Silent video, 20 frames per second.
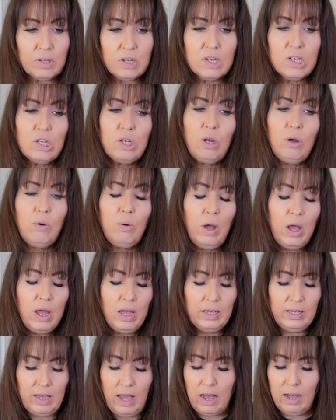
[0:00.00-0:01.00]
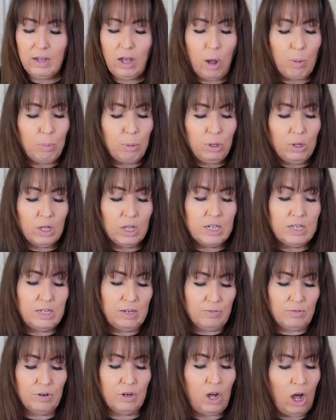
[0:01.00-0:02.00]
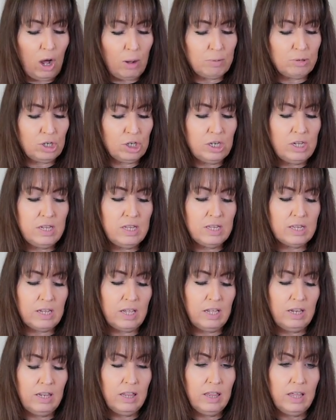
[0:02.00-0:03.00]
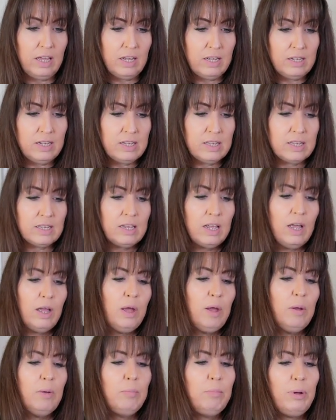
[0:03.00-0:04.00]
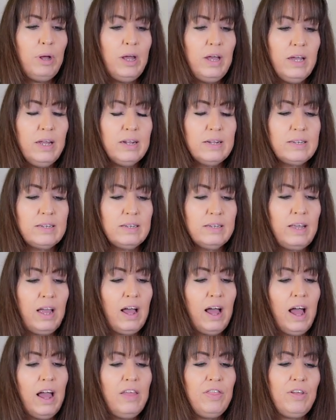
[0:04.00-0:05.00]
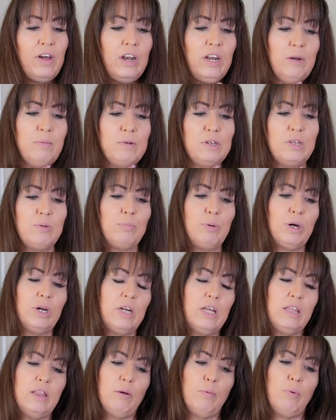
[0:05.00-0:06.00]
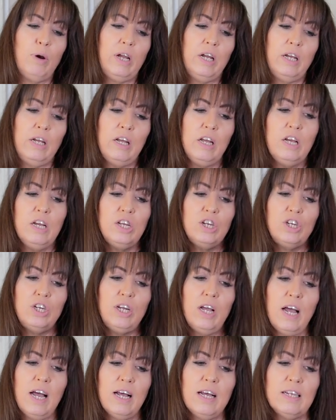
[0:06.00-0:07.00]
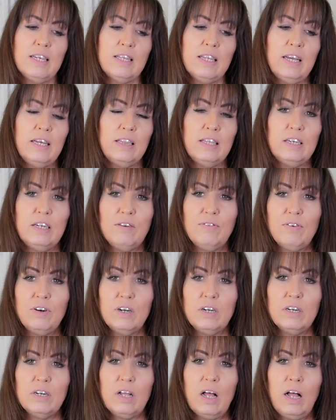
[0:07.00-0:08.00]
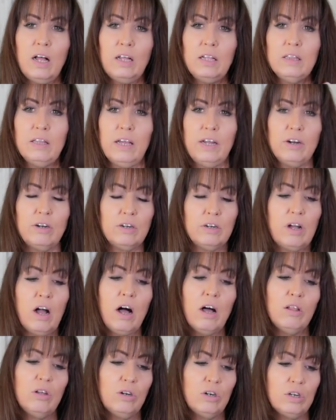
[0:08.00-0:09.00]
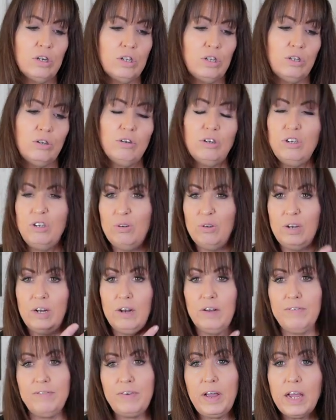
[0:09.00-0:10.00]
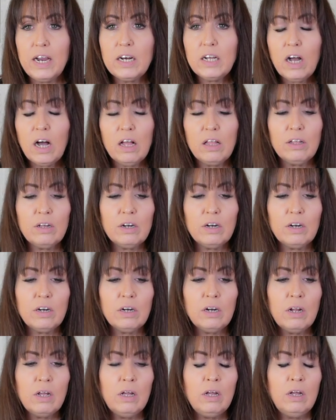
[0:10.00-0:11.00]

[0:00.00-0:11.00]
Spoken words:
So yeah, a couple different options in this, But yeah, I thought it was pretty the way she has like the different layered colors. You could do it in a fade color.